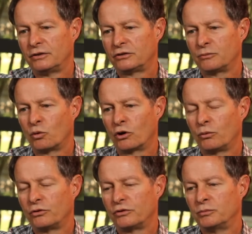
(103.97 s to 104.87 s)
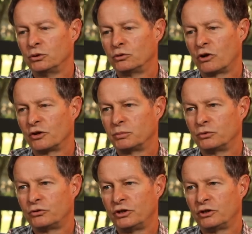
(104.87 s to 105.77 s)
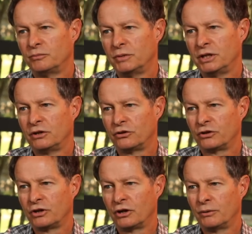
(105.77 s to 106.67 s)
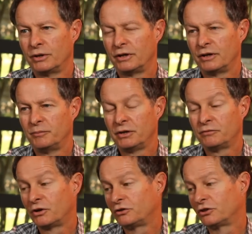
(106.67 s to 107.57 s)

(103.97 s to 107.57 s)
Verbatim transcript: some work with Blue Cross Blue Shield many years ago and had been very